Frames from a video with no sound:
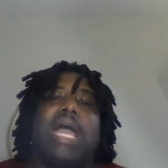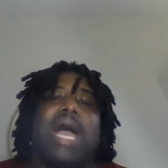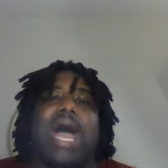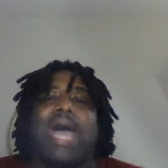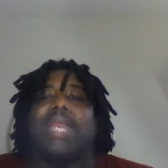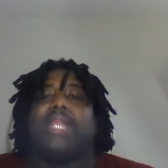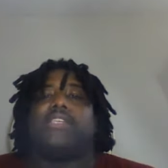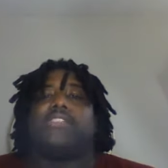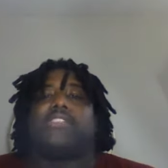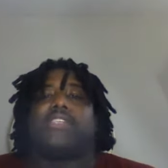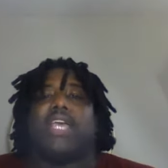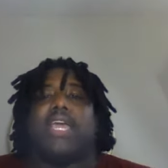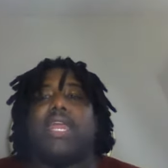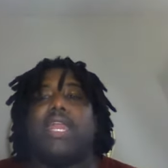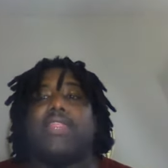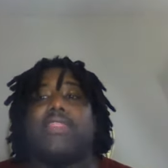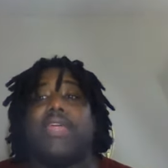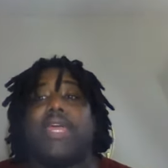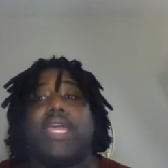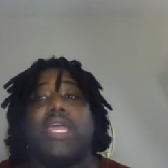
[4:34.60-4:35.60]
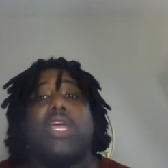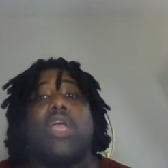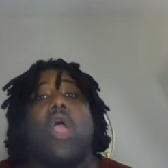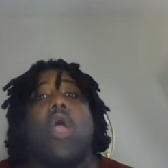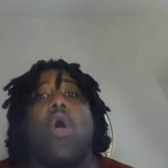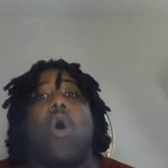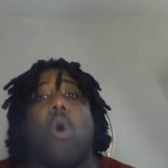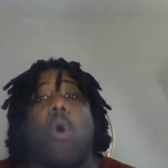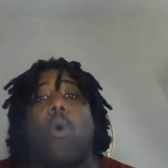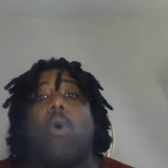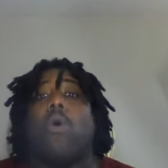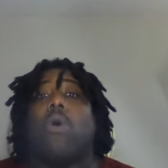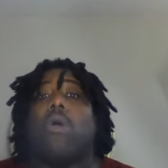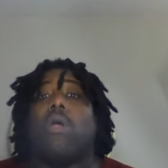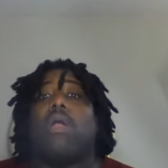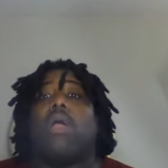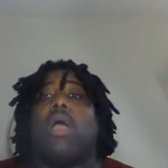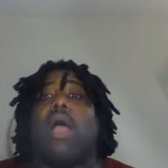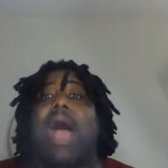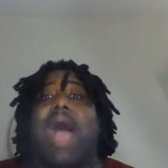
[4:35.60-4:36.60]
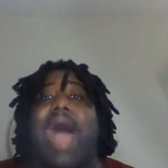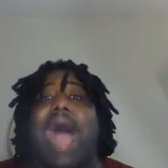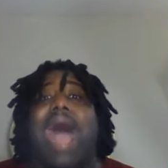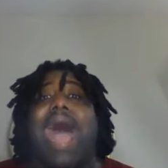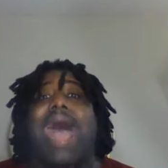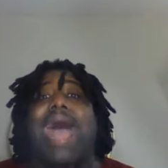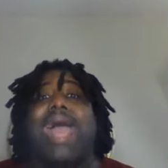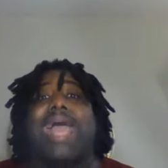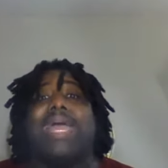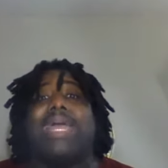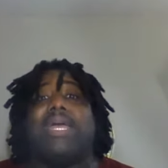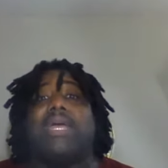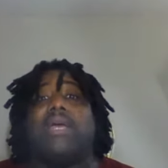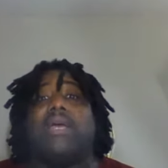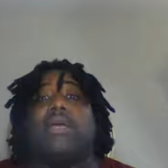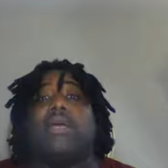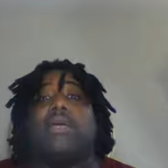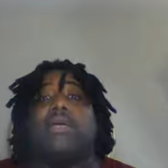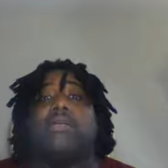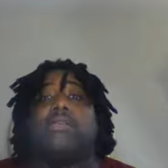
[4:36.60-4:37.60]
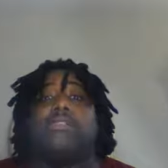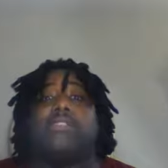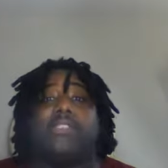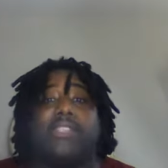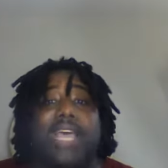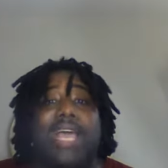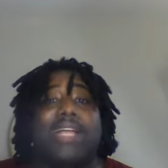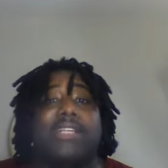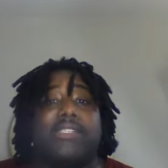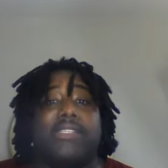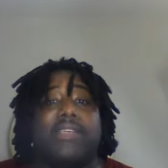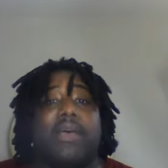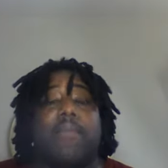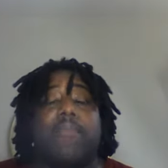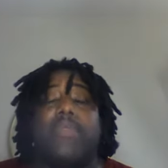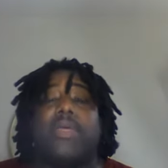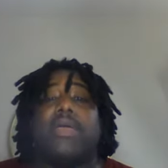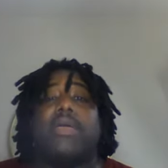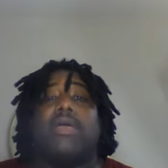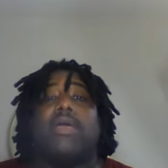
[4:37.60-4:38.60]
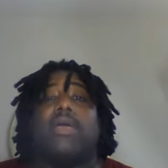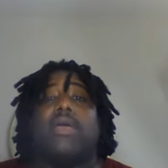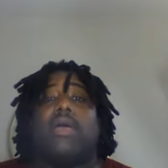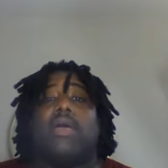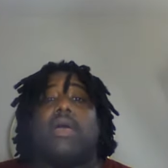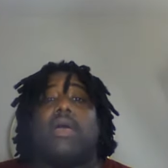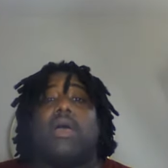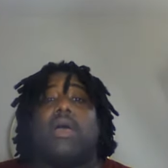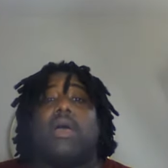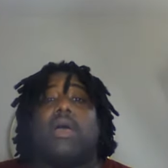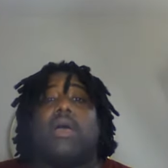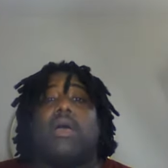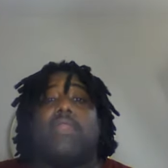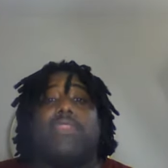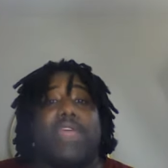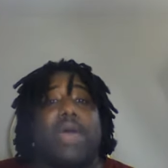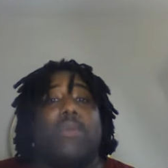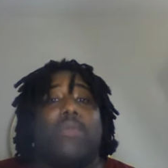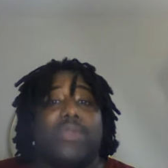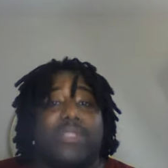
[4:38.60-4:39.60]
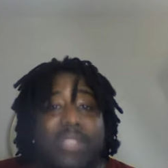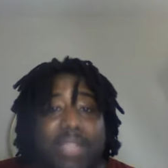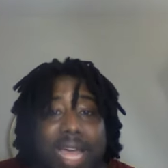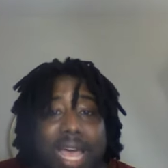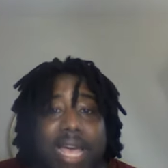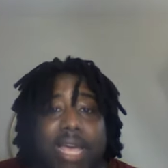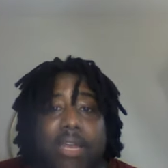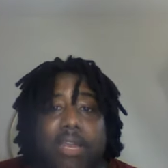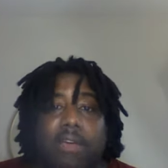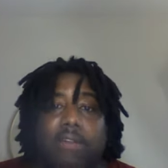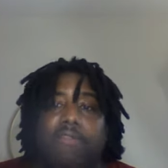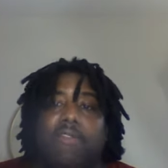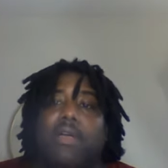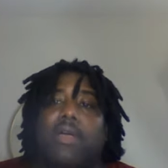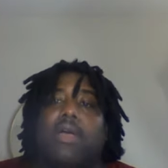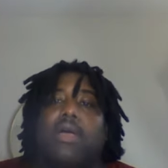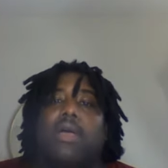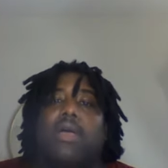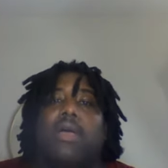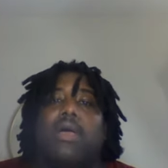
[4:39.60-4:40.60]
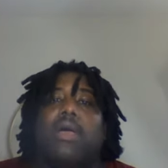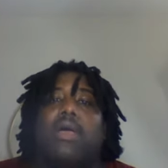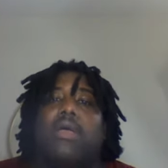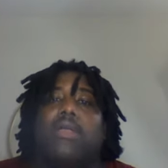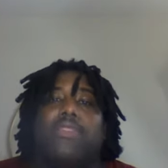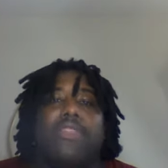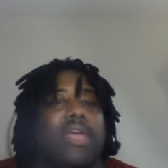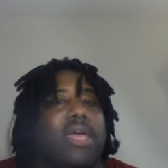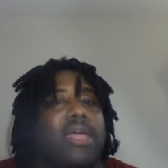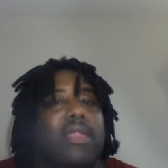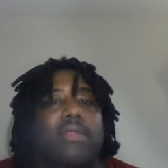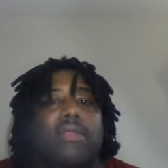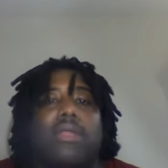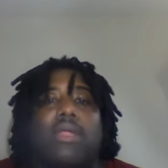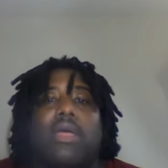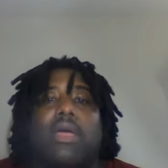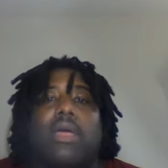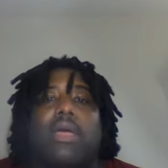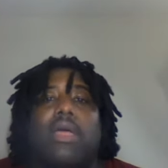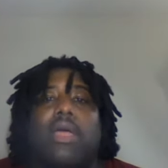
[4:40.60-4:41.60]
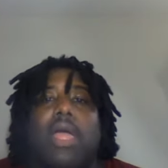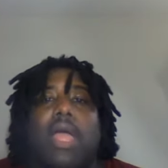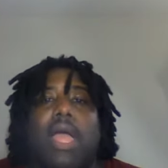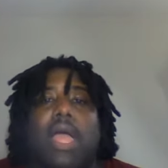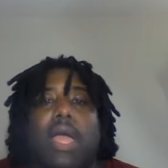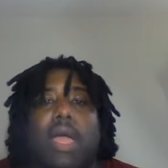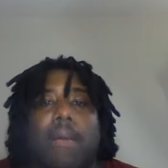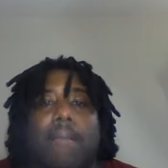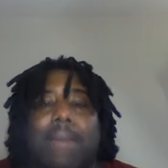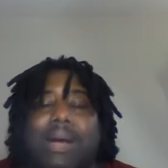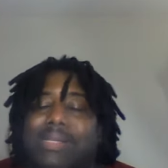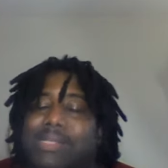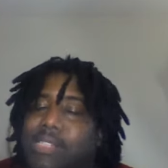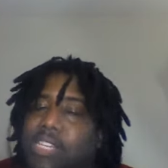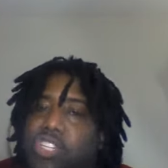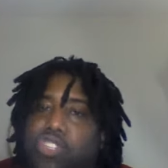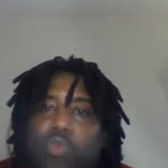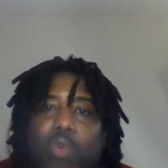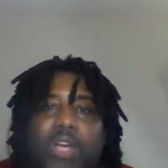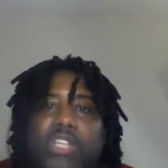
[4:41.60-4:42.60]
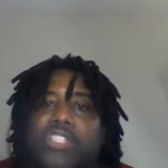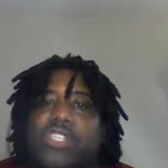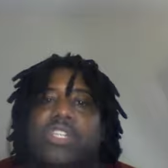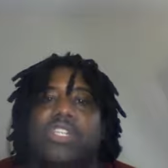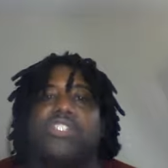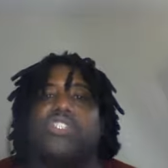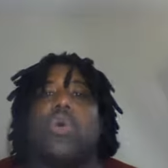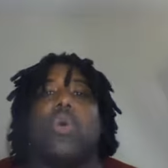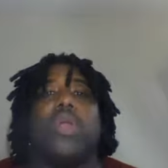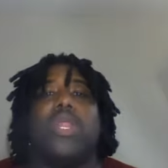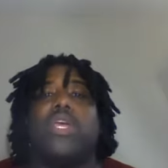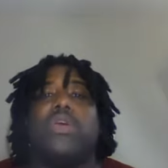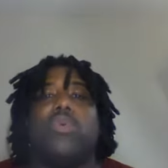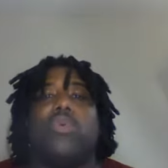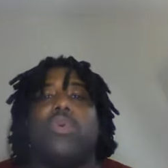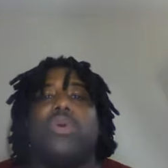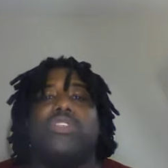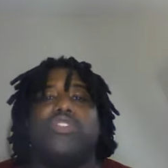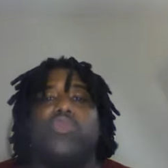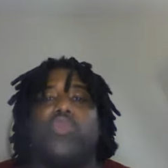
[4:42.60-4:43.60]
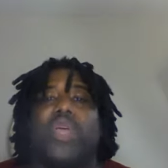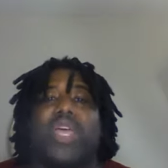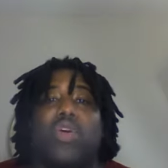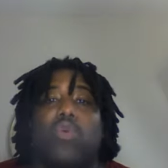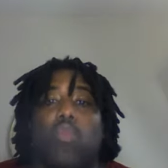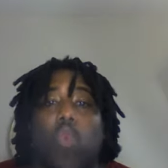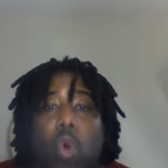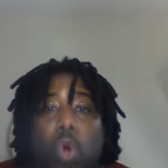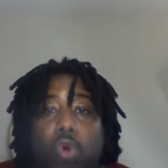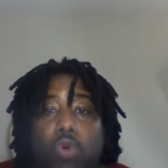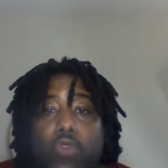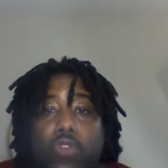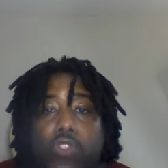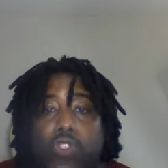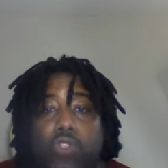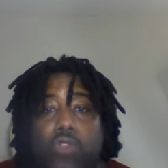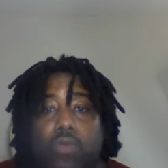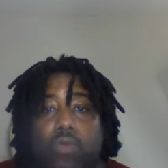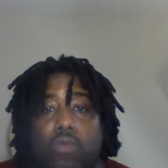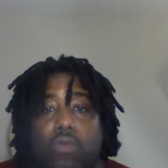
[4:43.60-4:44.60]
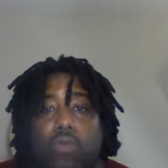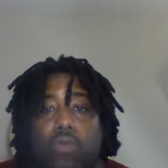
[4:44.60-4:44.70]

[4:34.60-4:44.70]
I didn't say anything, or I said something that was negative, then my situation is only going to get worse.